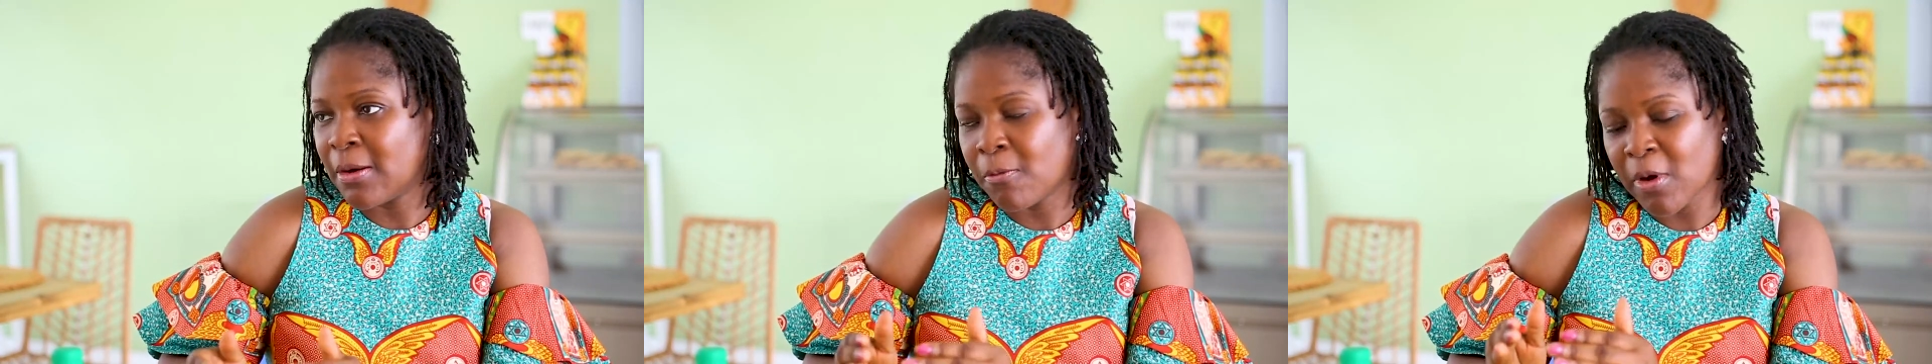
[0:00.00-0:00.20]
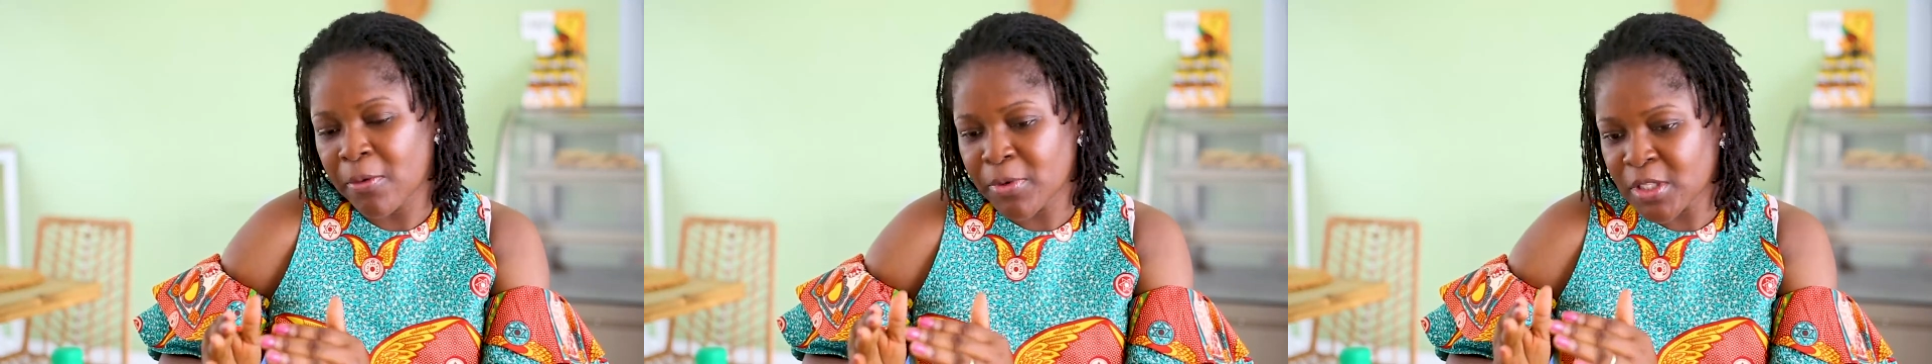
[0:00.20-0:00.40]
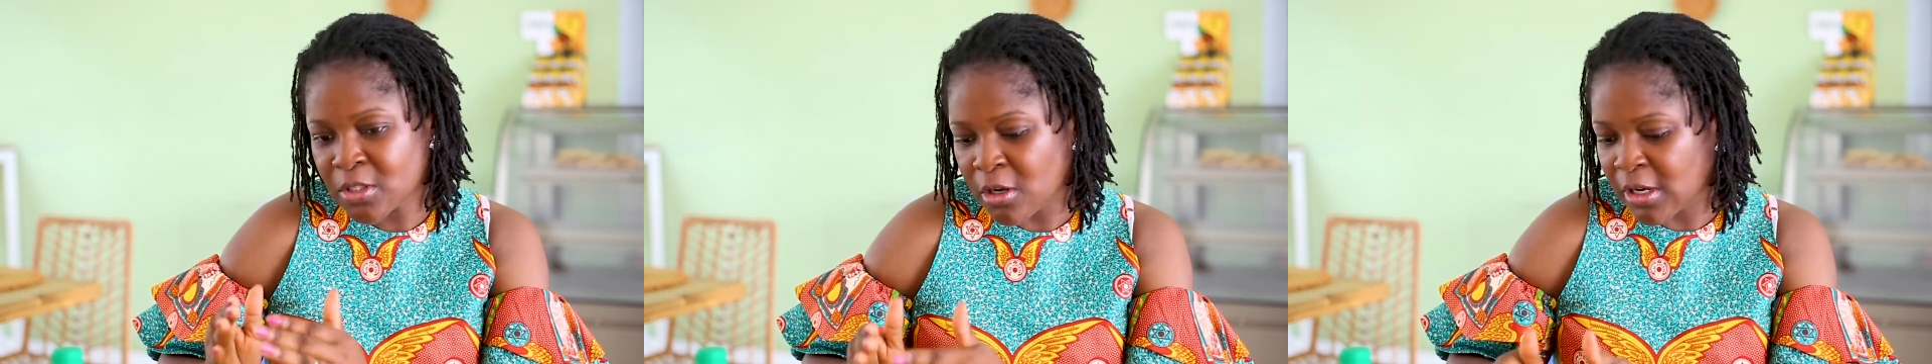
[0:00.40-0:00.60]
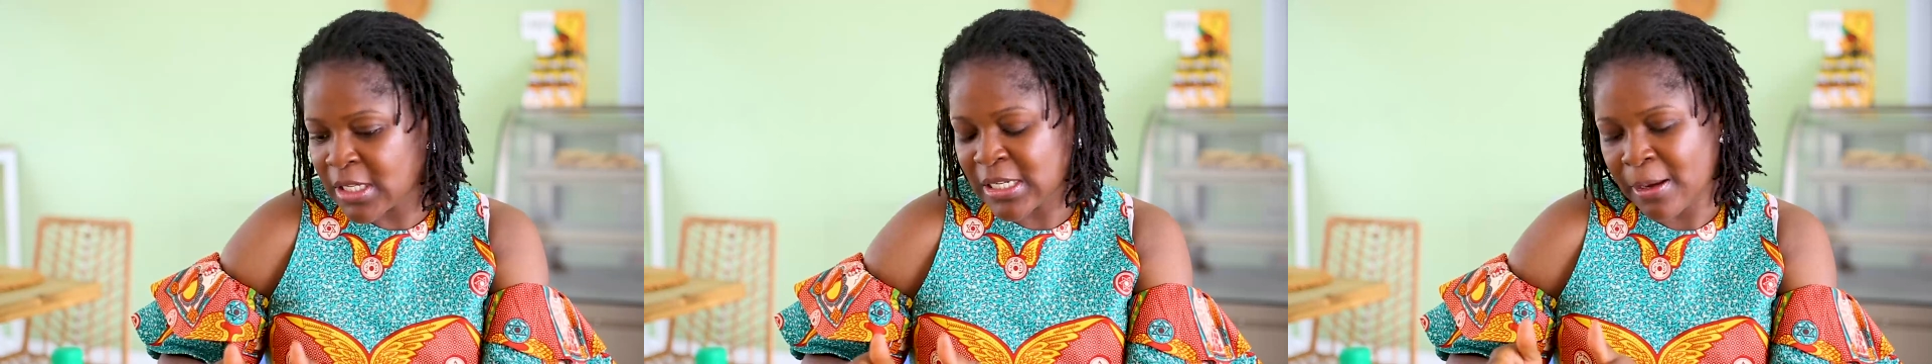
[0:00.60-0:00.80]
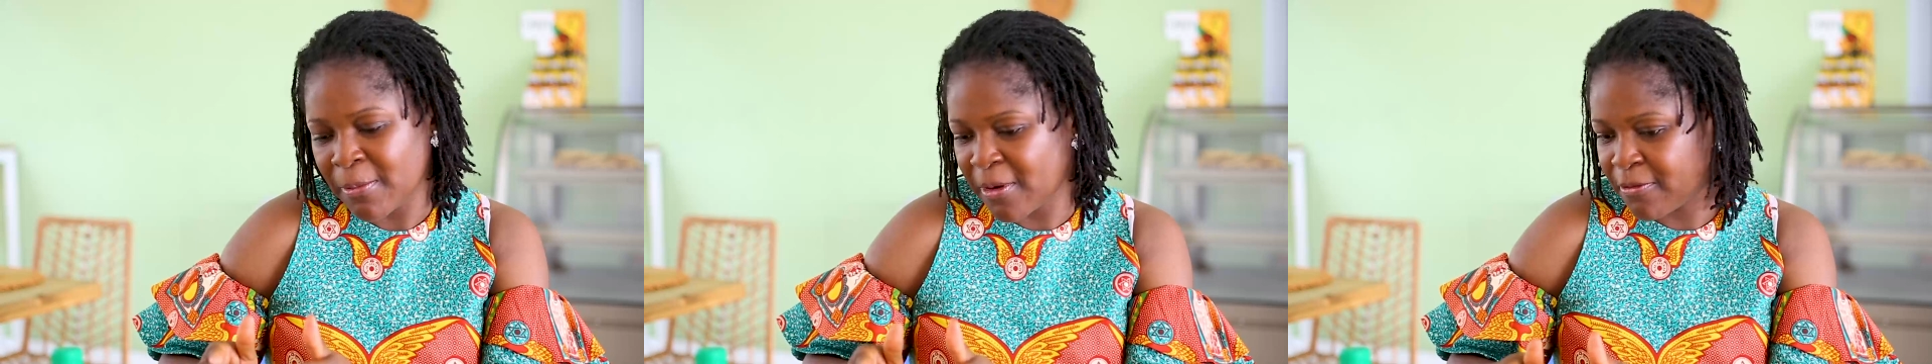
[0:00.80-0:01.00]
Then when we're
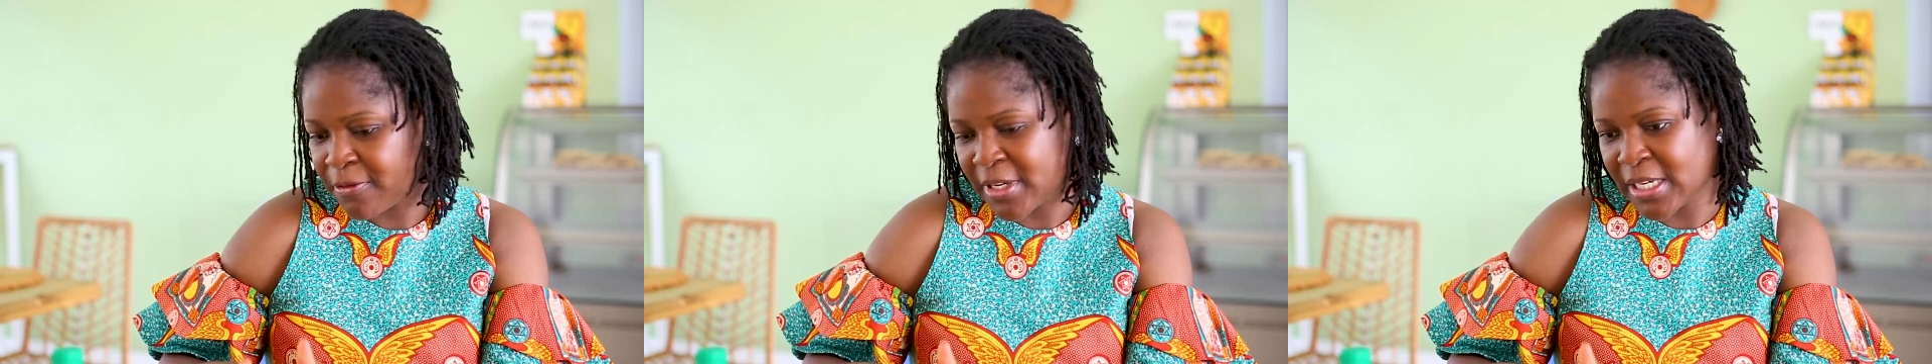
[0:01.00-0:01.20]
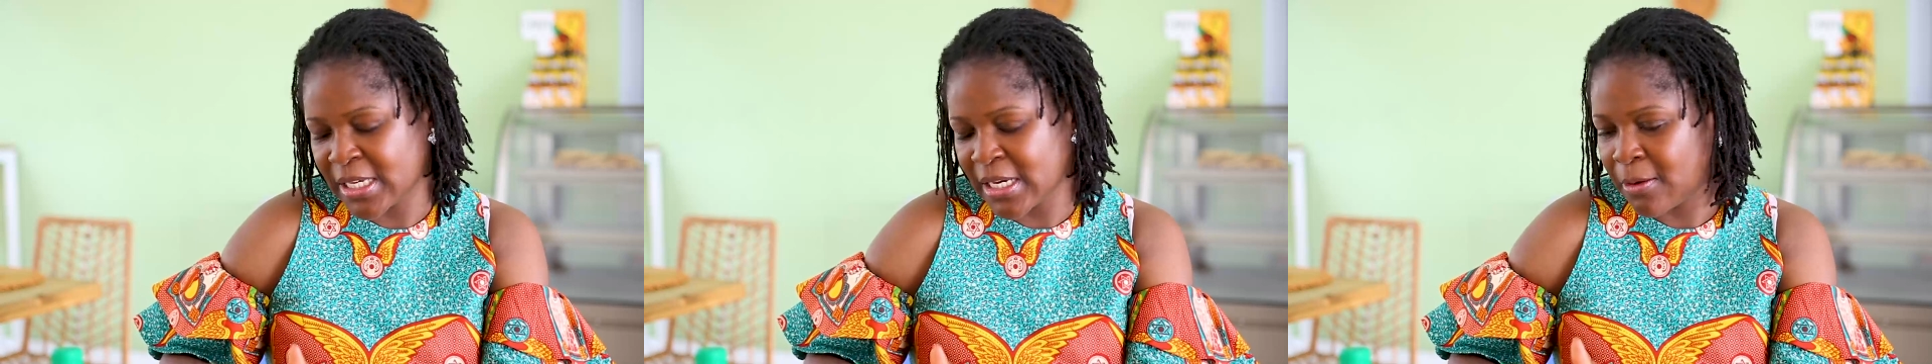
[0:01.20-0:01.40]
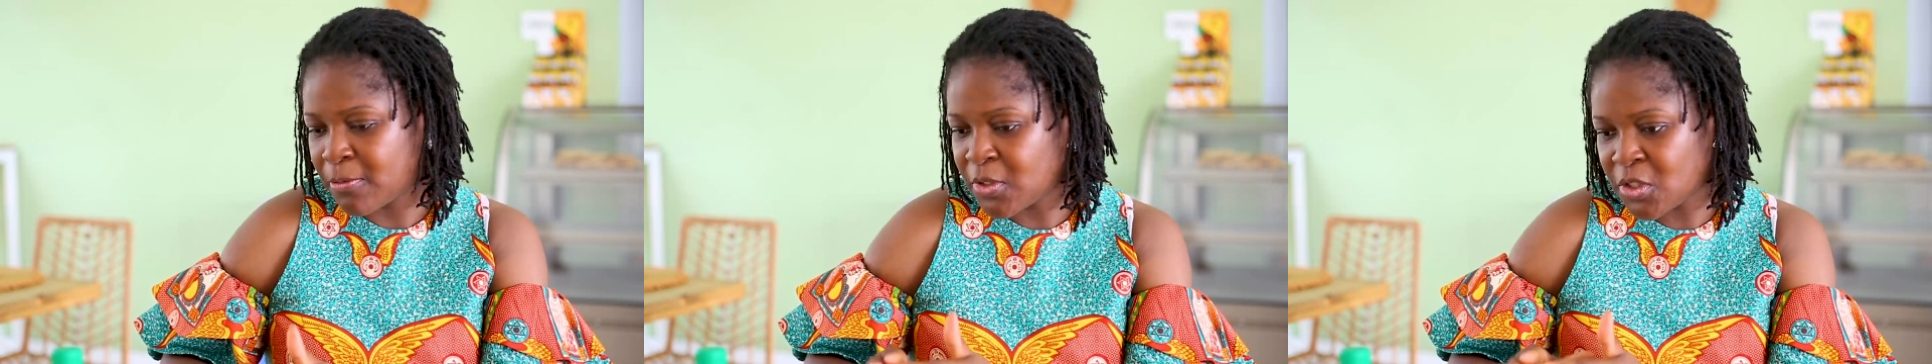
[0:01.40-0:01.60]
talking about vegan,